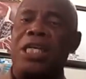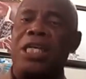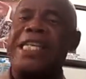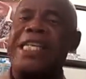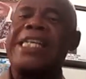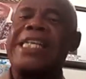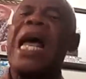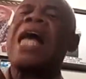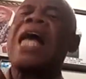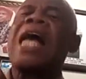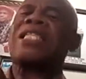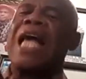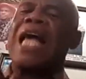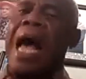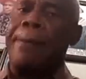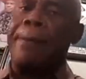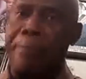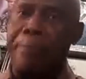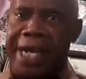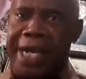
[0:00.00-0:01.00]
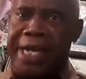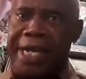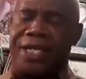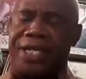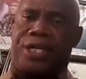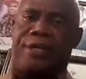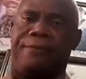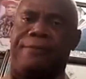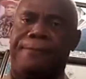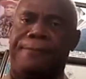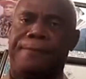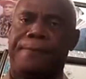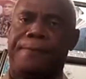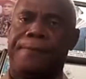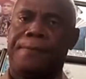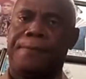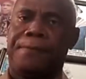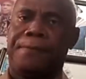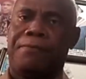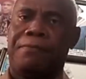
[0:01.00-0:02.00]
leaders are made.
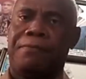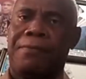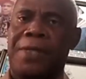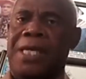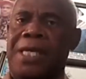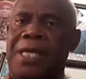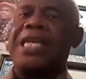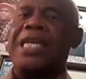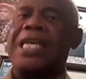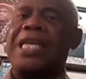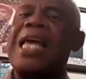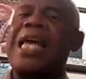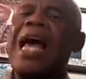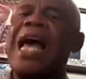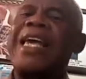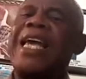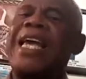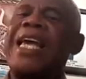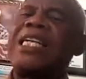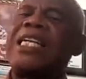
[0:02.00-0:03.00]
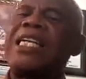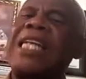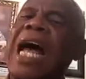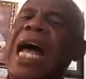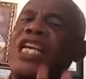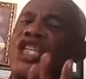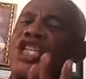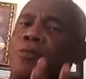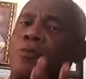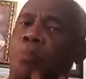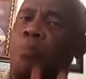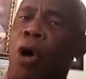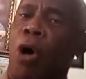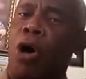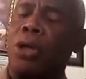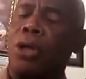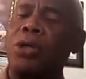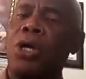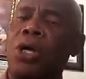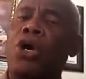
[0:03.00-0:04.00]
Either a leader is
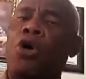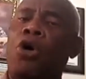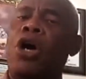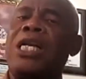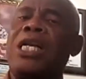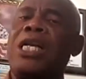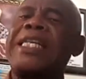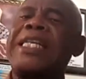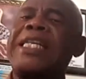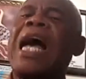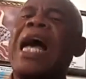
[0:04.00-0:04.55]
born or leader